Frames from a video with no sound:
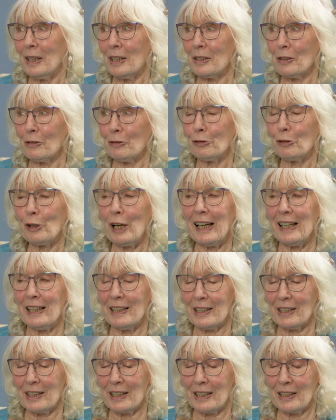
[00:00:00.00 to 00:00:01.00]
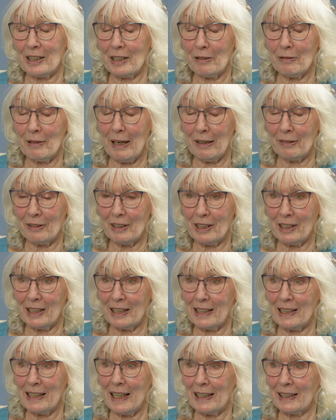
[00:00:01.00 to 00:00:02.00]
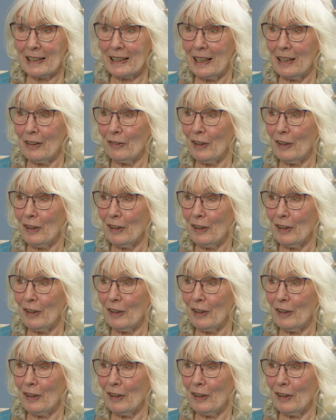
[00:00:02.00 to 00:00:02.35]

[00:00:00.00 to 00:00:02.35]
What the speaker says: There's a phrase that surrounds dyslexia,